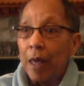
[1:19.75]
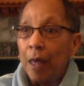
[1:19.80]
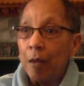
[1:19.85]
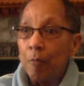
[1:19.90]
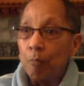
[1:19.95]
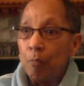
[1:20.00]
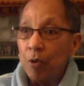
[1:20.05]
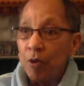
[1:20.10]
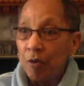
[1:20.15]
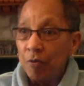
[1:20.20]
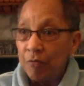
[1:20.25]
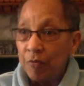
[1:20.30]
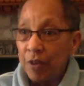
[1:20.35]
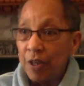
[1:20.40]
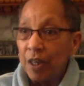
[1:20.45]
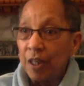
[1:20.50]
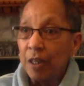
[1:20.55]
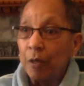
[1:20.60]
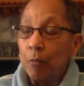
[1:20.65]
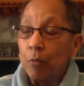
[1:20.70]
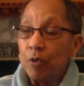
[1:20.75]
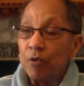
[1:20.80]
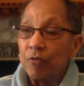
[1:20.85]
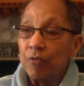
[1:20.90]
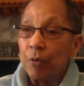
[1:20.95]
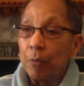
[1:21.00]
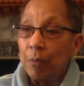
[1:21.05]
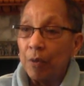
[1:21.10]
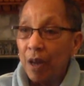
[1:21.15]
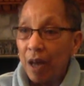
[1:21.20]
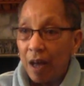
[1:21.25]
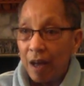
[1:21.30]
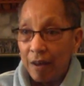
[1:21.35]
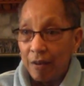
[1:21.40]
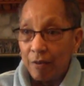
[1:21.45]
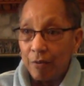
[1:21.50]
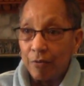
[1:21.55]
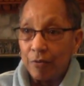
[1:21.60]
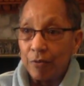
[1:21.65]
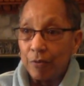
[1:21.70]
and Bill Finley was from
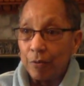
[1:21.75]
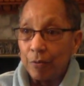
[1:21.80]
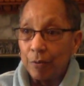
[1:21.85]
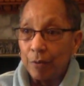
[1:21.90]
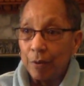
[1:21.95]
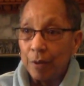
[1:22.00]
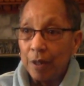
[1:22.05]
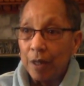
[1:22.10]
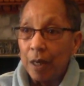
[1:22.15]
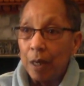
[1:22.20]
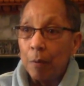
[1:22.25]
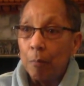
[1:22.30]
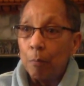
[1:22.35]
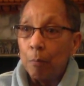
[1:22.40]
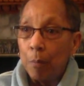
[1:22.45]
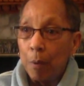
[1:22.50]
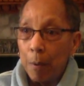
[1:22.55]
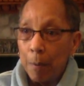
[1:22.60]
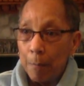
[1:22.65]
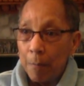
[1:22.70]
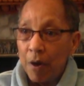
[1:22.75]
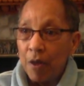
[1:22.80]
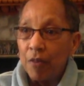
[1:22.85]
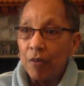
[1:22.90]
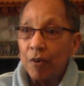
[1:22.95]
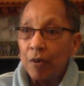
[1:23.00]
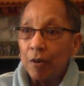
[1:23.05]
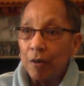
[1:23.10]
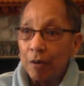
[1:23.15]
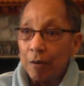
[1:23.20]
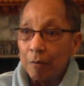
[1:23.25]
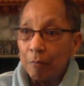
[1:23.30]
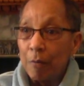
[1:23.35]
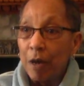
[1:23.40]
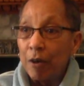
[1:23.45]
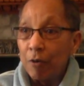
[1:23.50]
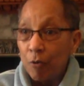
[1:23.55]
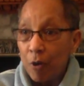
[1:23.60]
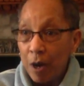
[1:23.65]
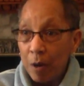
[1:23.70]
Niles.
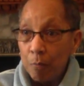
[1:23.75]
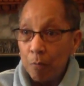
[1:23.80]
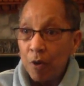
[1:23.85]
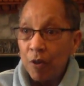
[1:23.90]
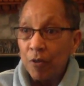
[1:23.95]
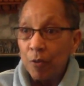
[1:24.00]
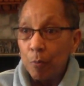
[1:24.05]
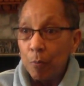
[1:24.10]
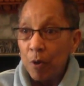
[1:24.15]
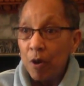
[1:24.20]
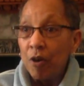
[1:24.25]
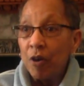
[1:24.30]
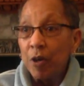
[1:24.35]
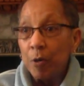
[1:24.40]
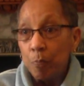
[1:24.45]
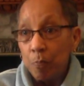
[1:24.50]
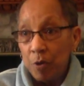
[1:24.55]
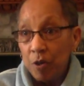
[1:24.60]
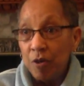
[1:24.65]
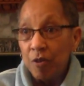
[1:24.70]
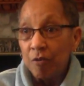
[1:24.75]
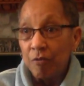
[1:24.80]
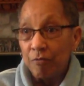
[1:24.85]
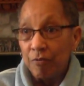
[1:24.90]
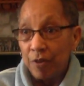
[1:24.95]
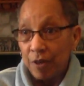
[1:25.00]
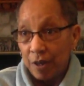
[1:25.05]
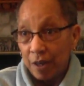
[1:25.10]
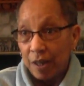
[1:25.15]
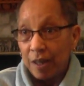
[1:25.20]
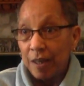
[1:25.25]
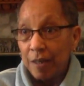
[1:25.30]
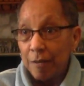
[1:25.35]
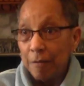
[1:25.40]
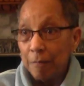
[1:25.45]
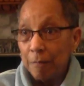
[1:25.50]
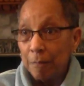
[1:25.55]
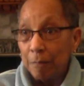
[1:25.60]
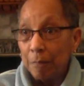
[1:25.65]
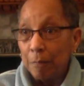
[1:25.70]
My grandmother married Peter Finley,
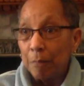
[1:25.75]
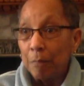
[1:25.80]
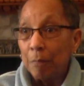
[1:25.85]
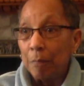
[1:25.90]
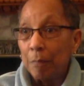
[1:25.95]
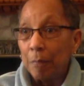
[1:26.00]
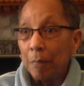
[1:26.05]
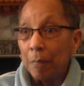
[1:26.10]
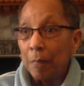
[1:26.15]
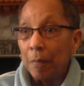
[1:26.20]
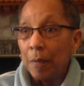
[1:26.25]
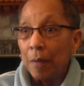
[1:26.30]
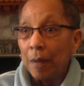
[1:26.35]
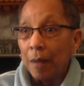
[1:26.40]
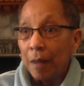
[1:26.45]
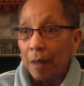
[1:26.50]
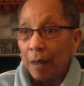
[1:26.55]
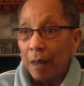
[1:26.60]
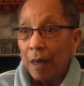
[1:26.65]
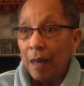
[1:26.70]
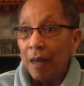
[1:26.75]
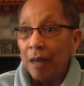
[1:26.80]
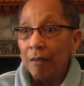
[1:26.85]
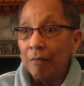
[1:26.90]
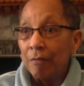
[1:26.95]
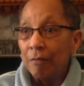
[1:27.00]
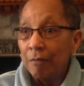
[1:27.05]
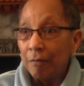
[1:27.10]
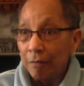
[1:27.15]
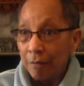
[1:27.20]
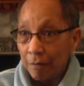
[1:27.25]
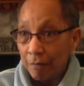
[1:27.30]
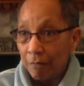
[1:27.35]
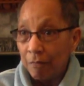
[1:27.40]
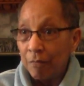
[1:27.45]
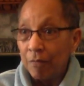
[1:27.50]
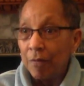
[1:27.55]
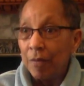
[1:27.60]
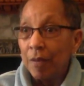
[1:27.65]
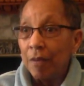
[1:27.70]
and
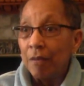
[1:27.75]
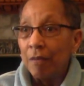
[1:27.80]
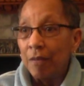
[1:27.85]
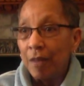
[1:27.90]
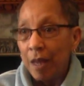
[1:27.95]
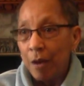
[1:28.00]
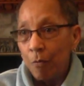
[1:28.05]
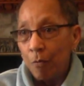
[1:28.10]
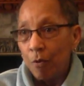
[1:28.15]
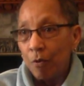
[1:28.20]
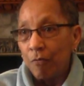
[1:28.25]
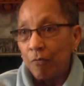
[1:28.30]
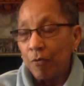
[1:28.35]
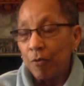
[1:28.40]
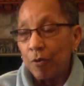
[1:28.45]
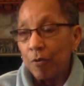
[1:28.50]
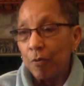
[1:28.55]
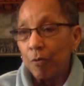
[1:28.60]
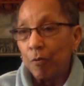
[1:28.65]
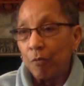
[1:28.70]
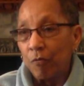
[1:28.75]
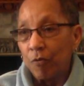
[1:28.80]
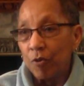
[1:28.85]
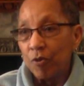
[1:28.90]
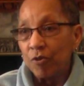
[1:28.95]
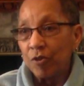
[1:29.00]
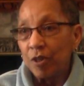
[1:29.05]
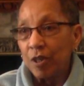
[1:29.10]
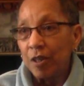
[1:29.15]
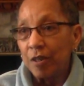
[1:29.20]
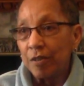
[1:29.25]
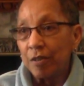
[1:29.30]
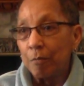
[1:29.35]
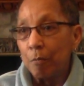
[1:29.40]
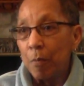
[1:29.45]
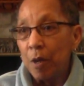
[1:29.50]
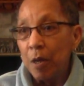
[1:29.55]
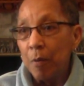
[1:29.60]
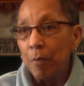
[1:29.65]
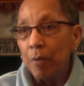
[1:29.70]
they were first
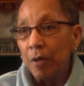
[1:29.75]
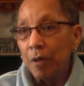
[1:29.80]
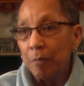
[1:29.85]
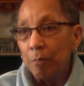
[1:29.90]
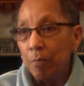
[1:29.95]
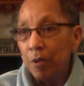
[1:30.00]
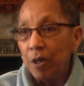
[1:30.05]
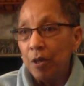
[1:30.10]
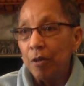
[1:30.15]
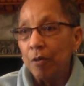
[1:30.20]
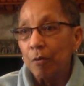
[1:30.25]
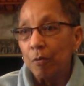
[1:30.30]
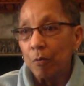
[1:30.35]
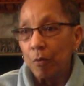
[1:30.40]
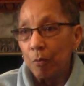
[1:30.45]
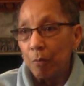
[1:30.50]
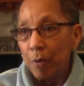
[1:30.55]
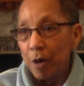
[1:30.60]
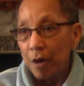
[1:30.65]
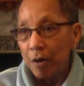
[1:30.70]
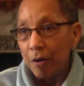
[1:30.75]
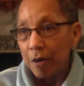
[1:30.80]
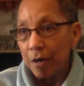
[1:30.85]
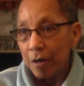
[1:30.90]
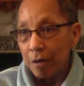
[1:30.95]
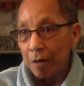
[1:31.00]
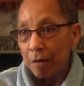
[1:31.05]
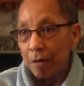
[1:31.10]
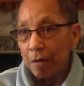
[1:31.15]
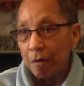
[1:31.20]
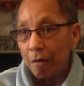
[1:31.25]
cousin. Mabel and Peter were married.